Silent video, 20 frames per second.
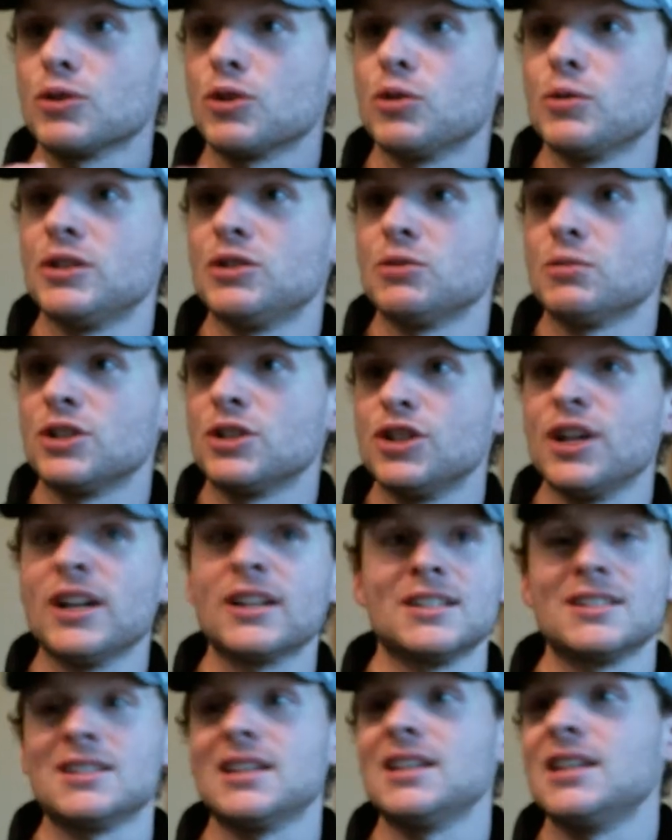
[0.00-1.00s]
going to reject
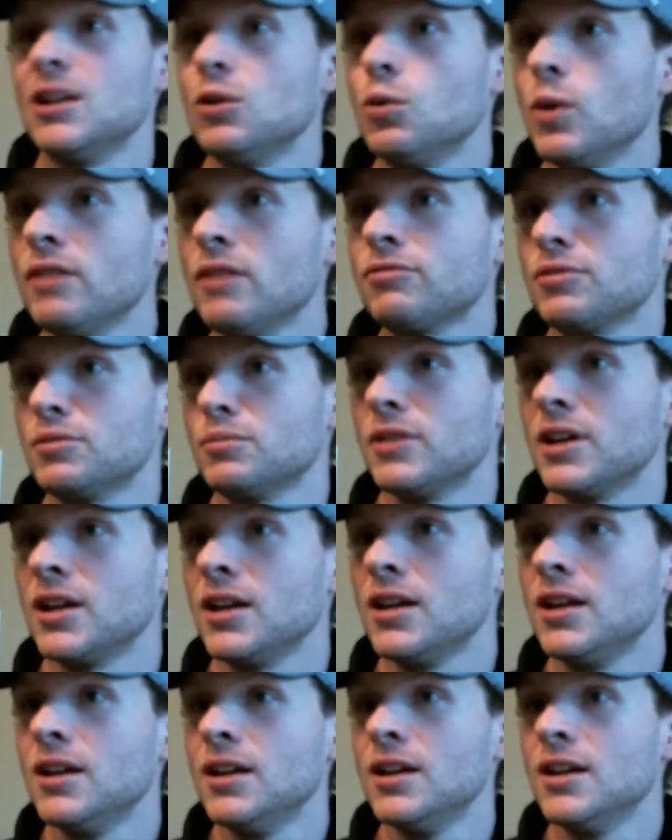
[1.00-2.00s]
and say, get away from
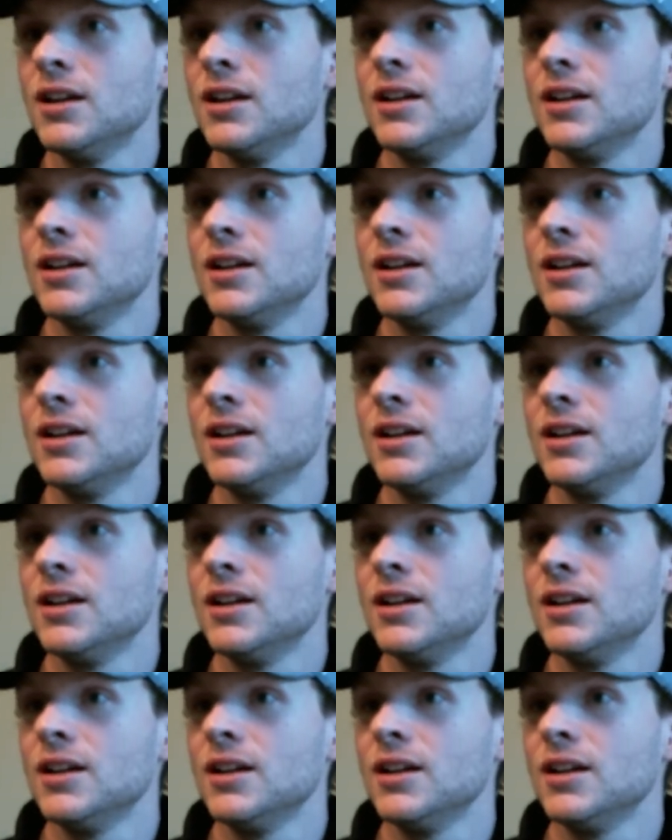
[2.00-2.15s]
me?